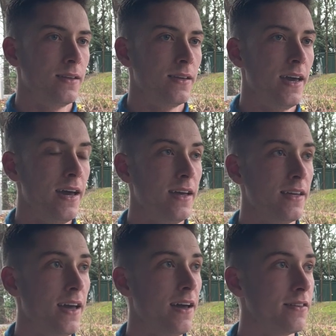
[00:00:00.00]

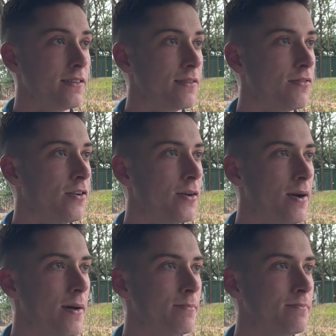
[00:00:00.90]
Yeah.
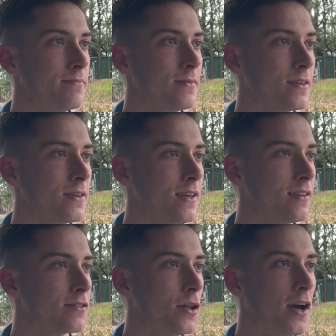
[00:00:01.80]
For
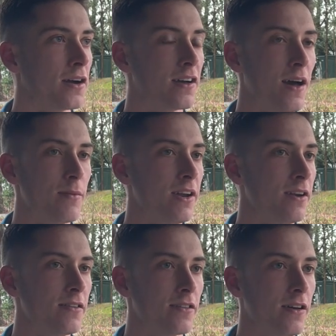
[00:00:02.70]
it's not like I'm coming in
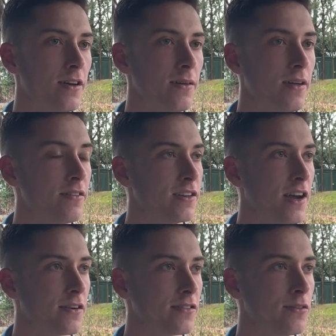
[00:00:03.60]
as a
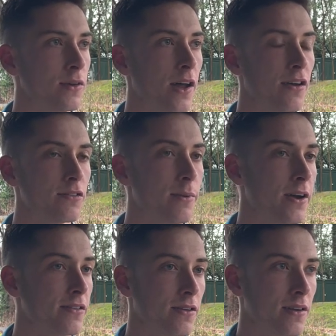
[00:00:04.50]
youngster with no
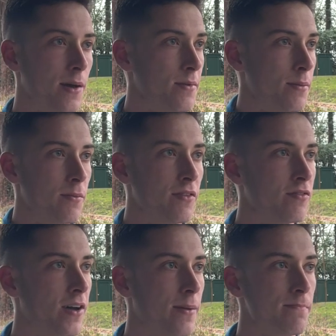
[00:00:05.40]
experience. I'm coming in with
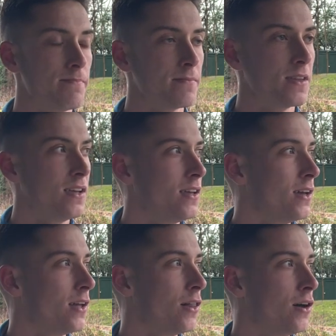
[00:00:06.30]
a
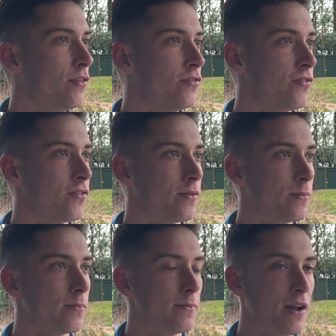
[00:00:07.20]
lot of
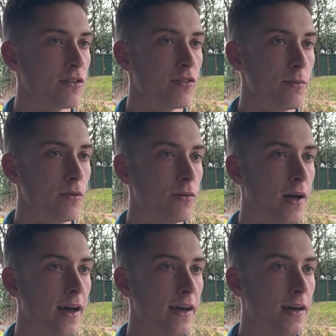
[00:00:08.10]
men's
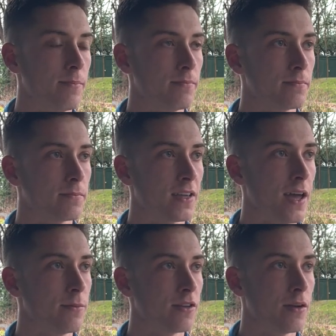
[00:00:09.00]
football
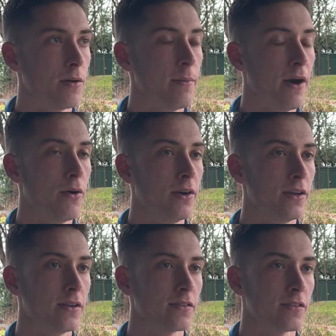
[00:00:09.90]
games under my belt,
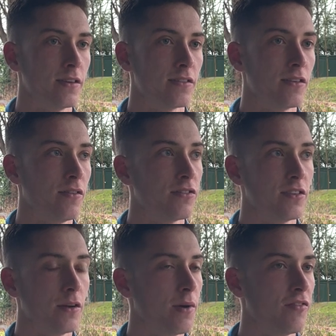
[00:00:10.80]
and it's
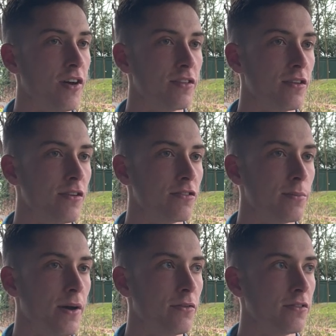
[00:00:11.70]
obviously not my first loan
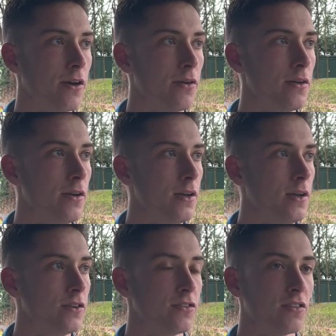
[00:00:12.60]
spell. So,
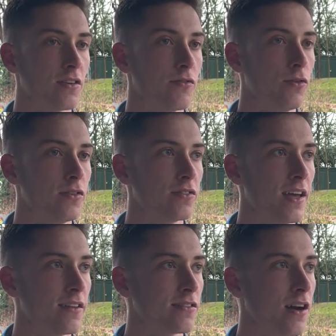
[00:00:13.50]
just looking forward to
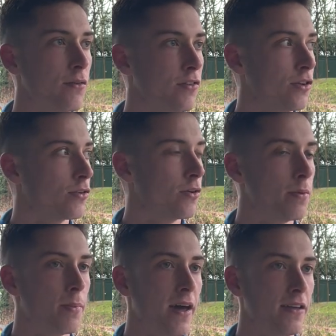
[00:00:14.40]
getting started with a new group of
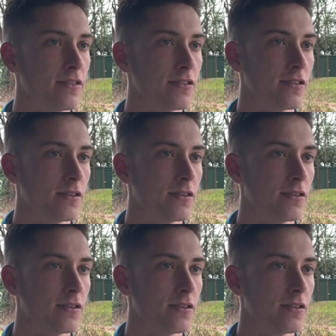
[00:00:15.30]
players.